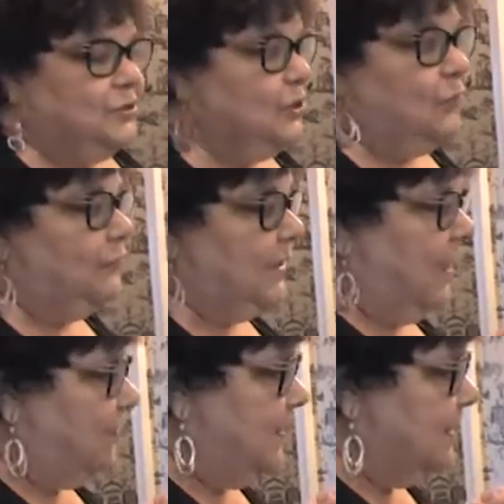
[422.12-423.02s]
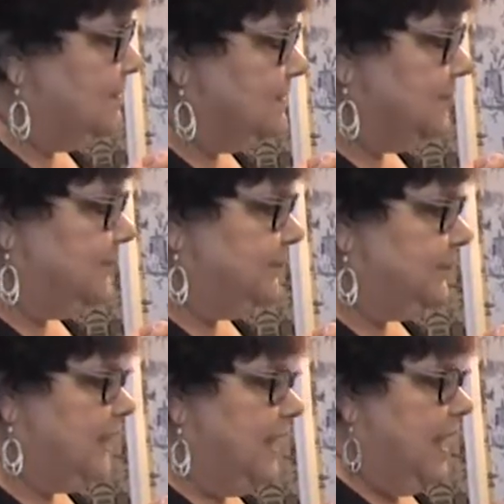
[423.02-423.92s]
You don't forget things.
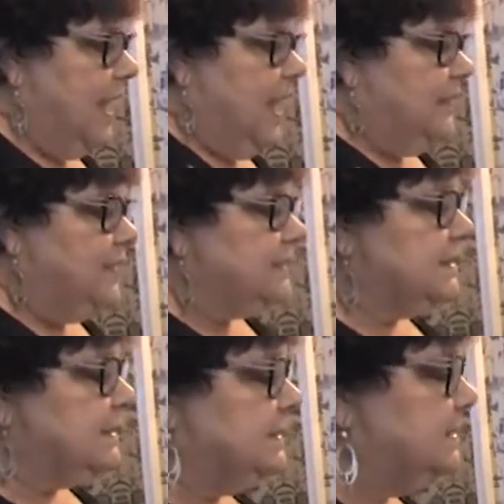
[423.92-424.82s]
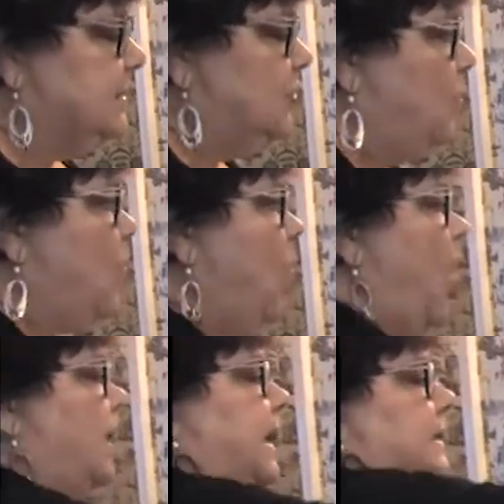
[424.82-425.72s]
This is considered a
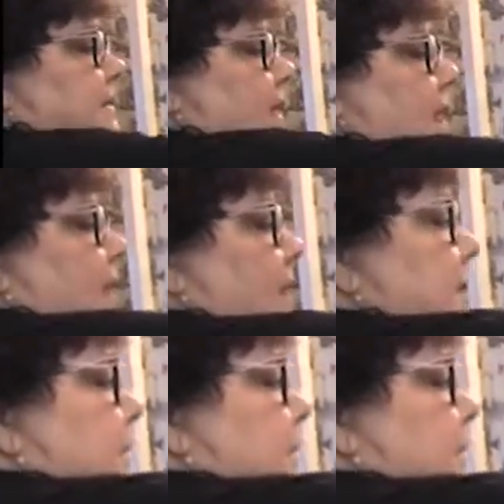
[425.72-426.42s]
walking doll.